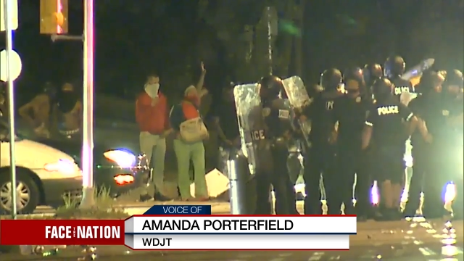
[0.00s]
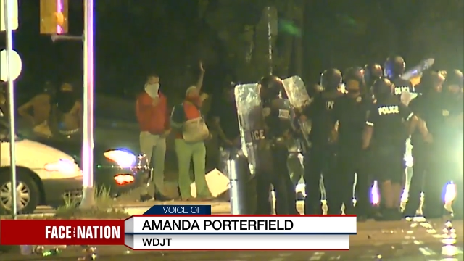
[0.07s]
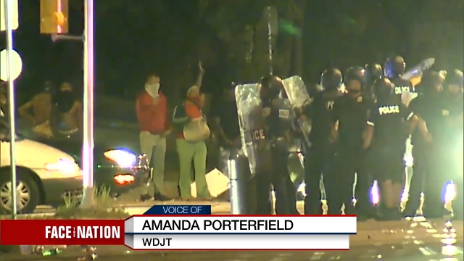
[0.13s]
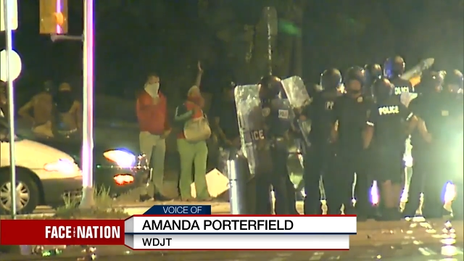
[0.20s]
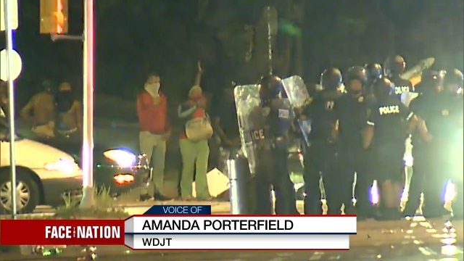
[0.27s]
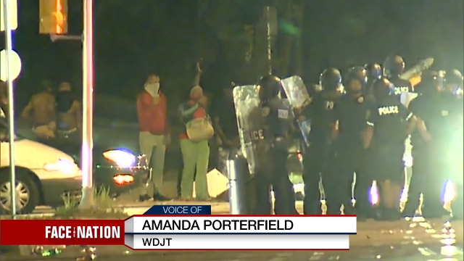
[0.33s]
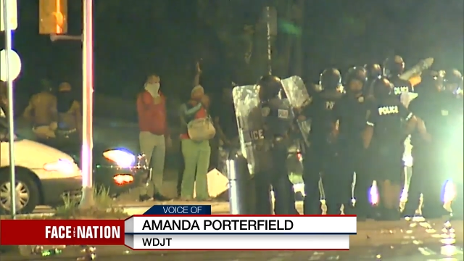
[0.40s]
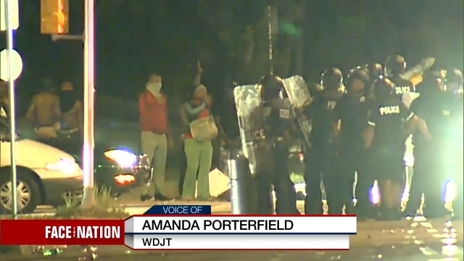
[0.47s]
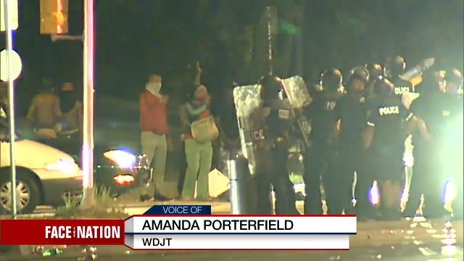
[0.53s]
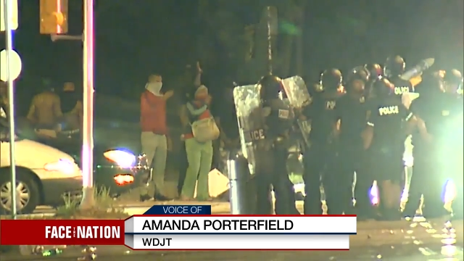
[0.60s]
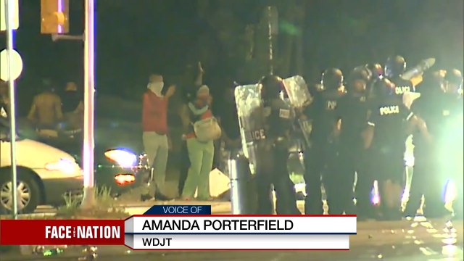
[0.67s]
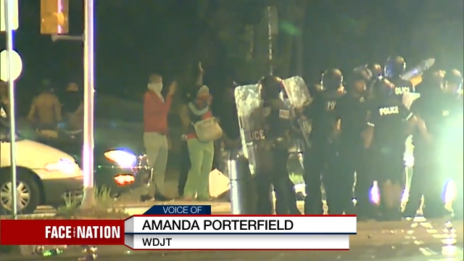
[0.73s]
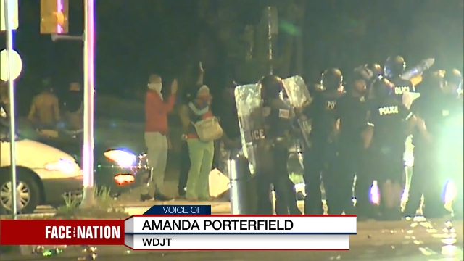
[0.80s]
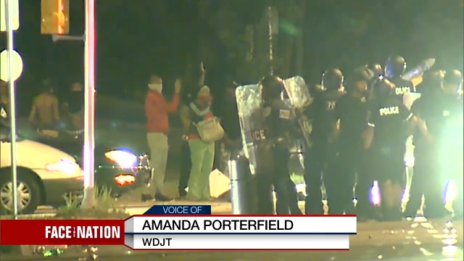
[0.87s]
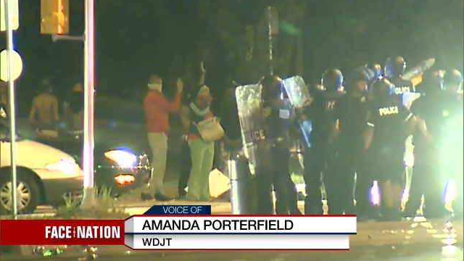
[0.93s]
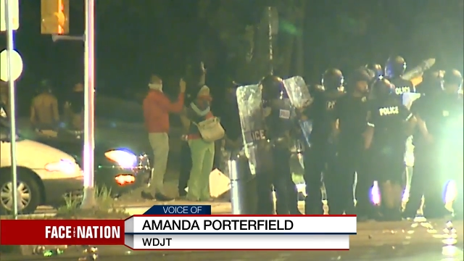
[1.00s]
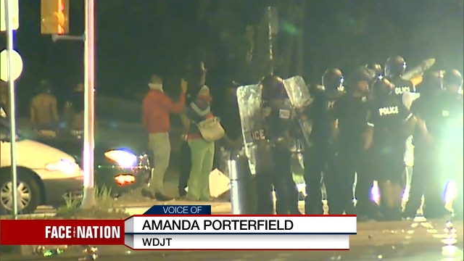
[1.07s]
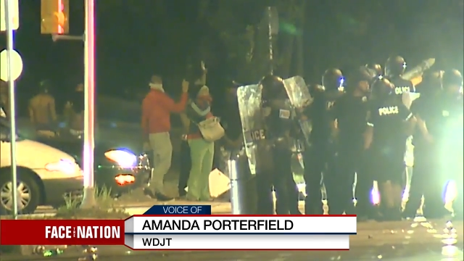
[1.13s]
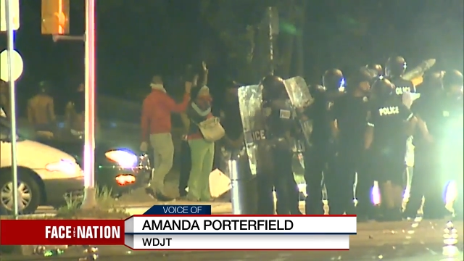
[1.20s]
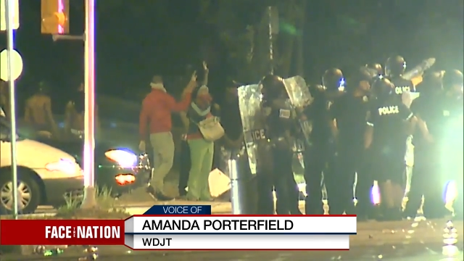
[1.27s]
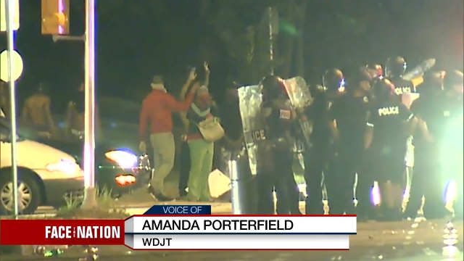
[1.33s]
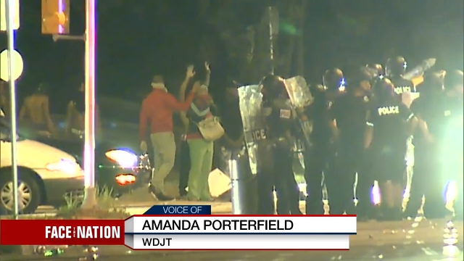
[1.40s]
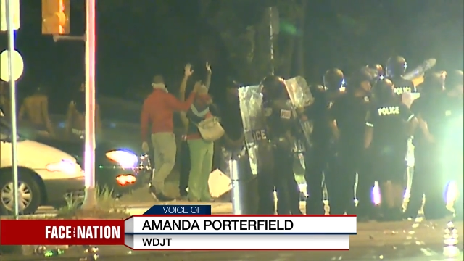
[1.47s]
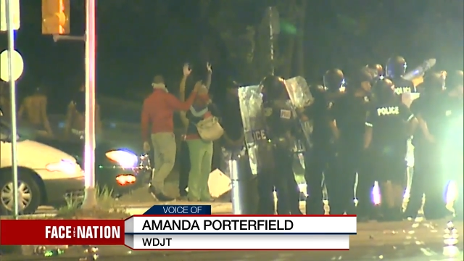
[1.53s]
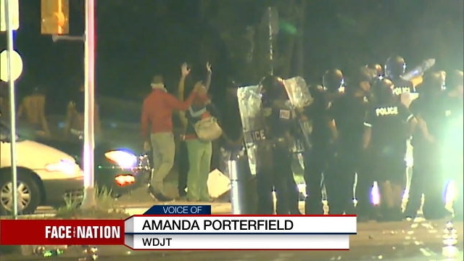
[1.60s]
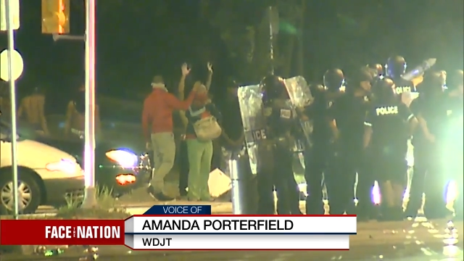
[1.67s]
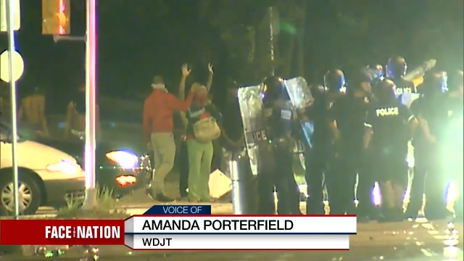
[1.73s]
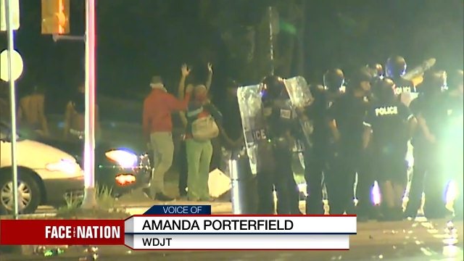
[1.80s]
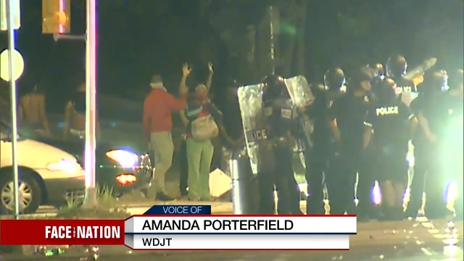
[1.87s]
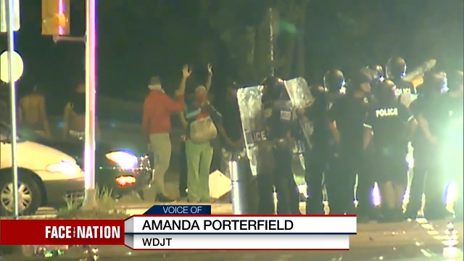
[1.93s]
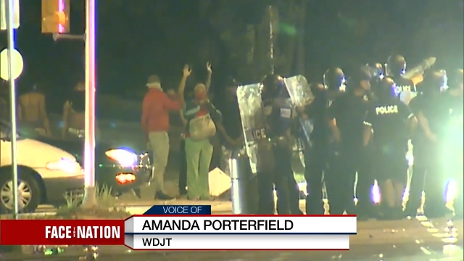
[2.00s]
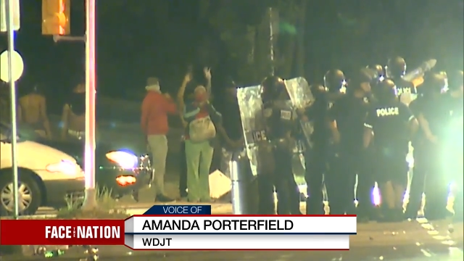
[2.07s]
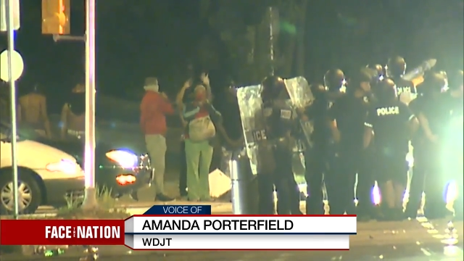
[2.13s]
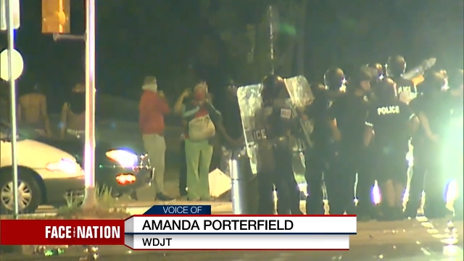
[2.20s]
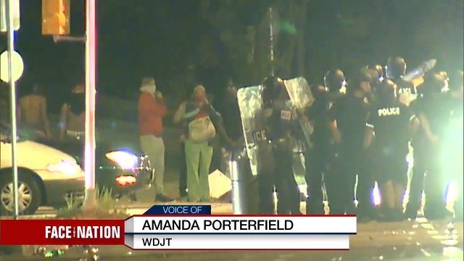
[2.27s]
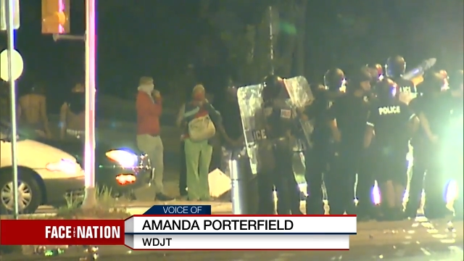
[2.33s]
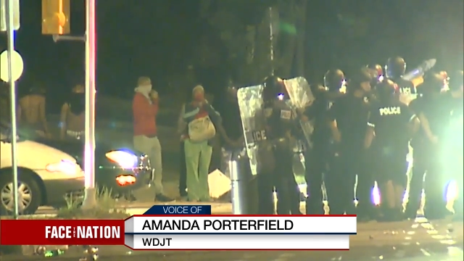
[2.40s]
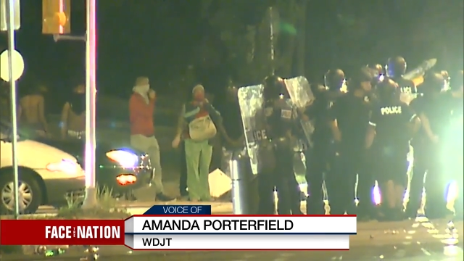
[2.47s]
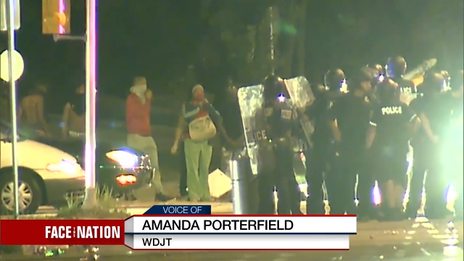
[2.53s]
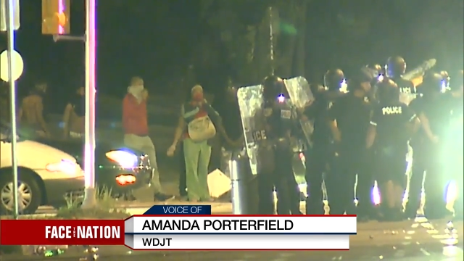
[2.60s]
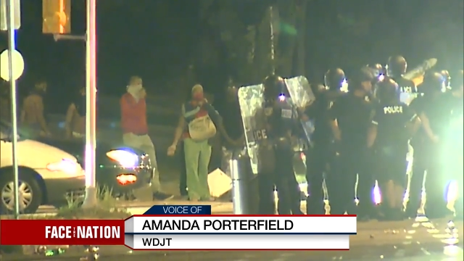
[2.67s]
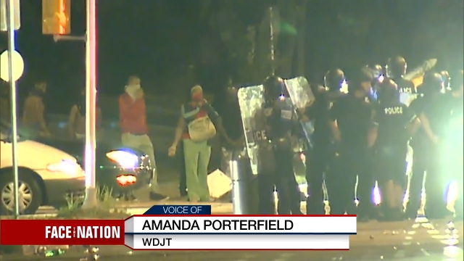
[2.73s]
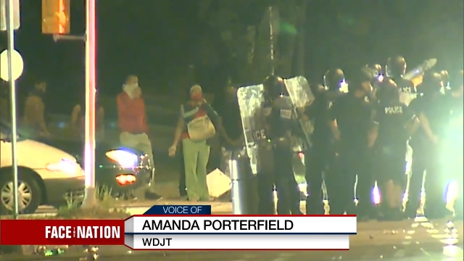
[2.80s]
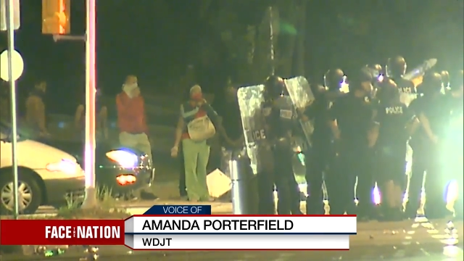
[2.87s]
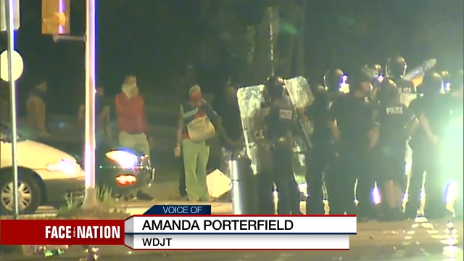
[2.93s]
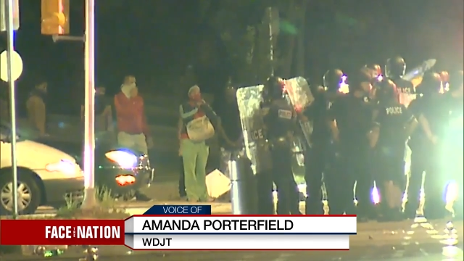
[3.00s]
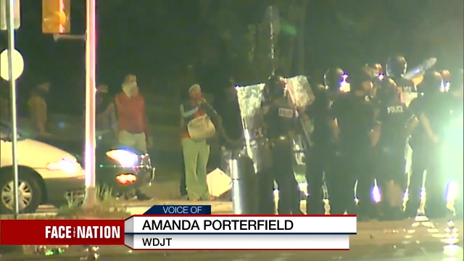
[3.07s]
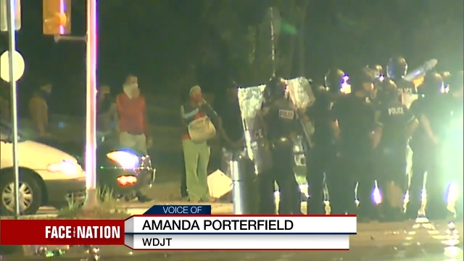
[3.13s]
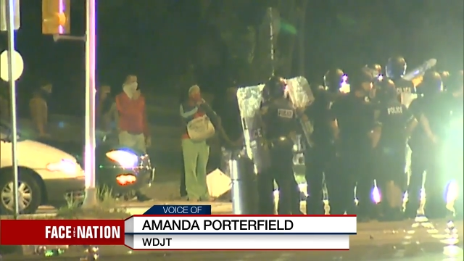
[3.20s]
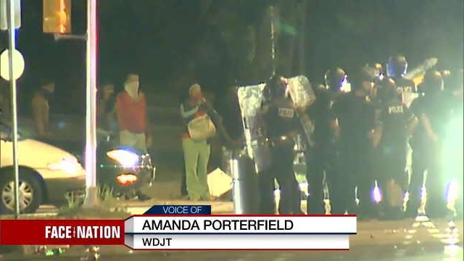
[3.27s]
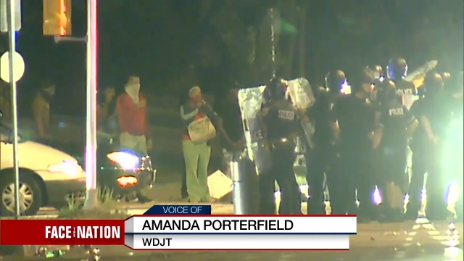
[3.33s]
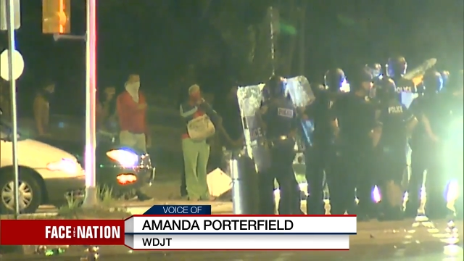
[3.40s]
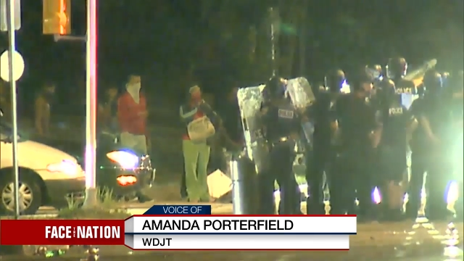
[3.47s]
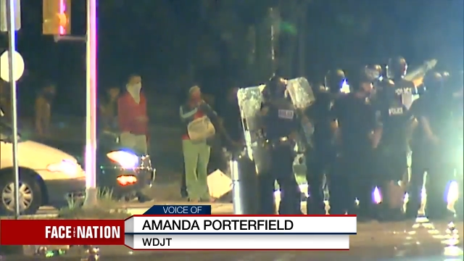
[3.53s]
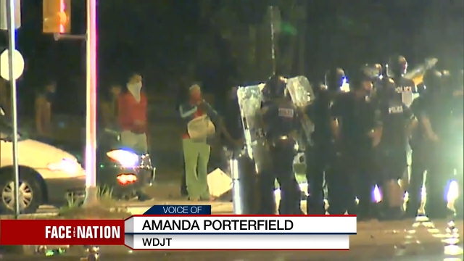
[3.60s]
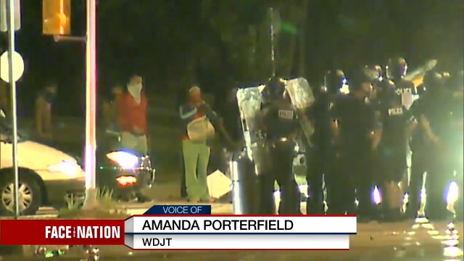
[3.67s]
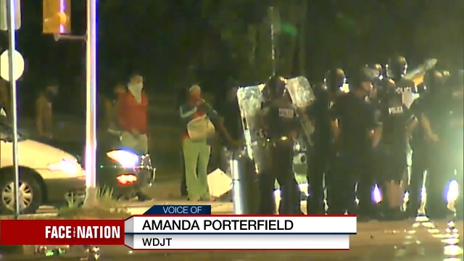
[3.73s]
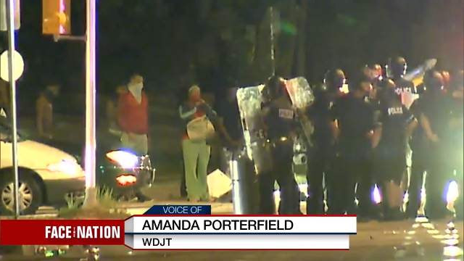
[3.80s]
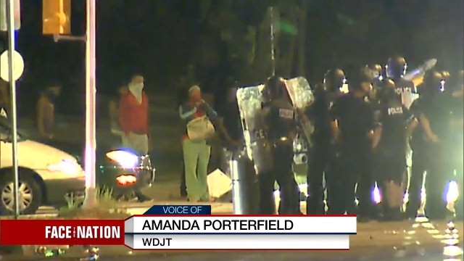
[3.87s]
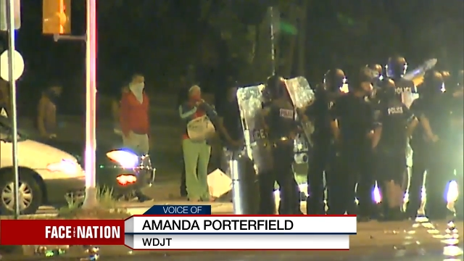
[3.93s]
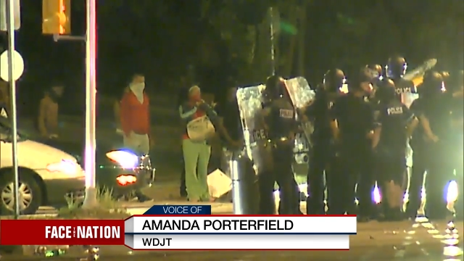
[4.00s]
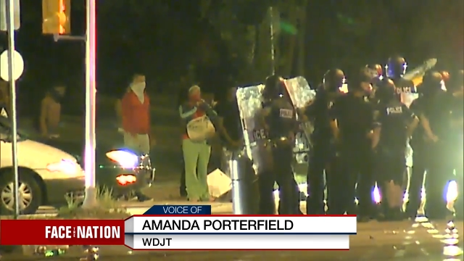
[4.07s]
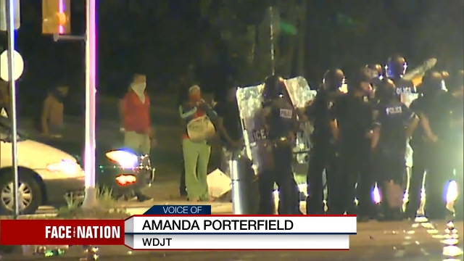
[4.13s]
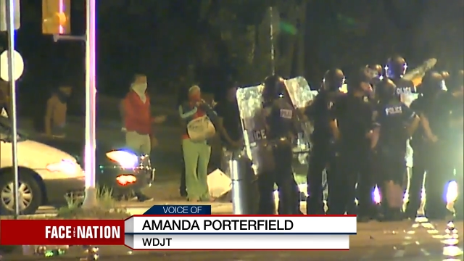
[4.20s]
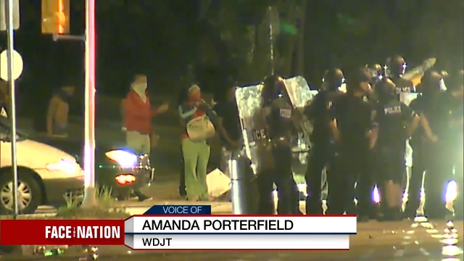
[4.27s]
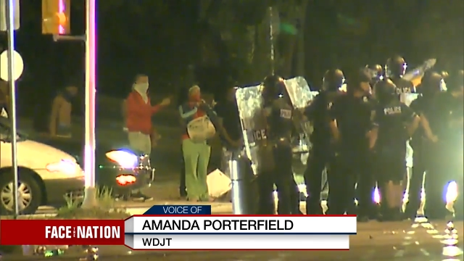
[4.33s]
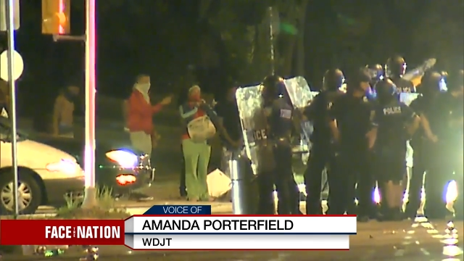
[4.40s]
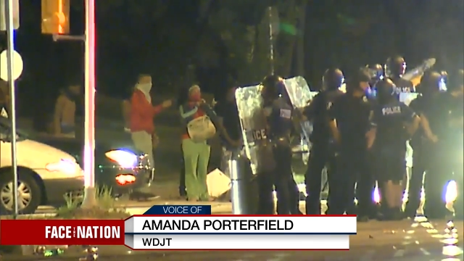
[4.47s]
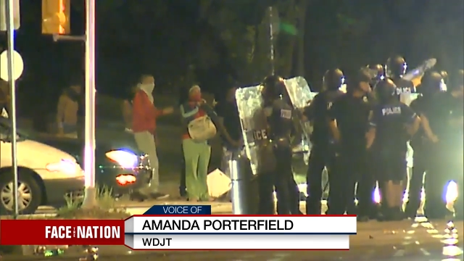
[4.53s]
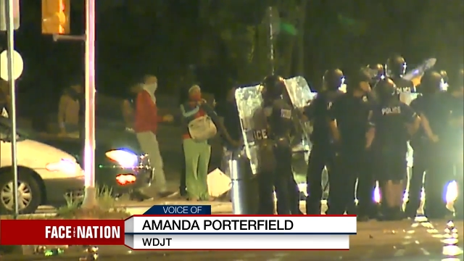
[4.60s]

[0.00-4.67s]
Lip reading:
(no speaker visible)